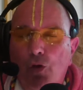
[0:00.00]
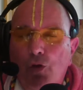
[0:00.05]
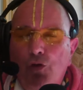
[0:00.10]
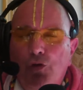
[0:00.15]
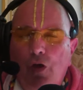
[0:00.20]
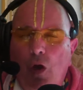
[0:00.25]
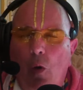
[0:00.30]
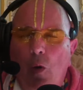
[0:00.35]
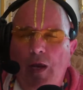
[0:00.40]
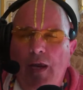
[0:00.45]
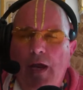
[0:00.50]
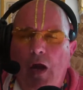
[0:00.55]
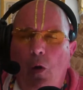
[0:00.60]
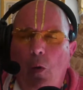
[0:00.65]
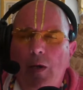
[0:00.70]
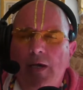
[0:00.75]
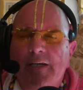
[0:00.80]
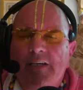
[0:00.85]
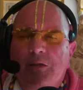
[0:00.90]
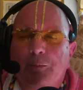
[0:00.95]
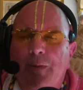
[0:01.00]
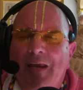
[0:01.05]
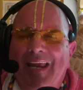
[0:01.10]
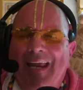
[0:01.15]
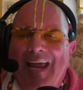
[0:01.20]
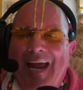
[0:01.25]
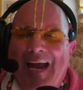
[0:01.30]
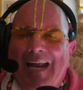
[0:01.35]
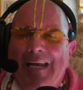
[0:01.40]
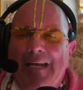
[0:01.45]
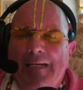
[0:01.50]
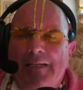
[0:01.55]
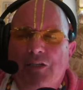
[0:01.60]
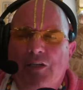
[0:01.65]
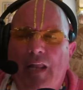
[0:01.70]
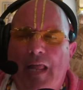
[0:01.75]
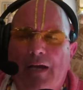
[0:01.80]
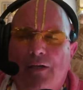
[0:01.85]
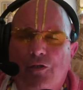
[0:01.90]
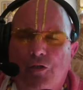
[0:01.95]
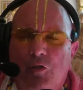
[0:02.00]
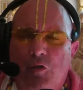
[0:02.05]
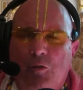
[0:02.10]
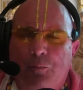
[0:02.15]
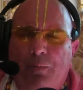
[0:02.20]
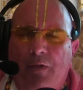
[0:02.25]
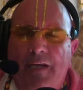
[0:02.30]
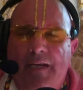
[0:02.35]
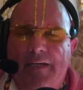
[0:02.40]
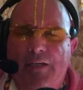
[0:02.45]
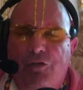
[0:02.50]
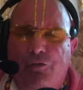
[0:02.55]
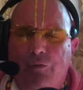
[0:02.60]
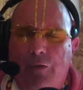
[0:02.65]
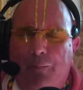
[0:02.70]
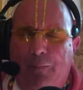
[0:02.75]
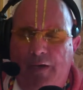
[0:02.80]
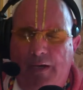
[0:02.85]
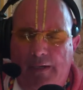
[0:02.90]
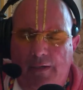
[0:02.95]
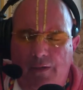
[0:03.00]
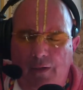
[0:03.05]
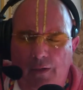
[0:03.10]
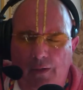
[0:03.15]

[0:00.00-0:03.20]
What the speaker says: So he always began his lectures. Please repeat.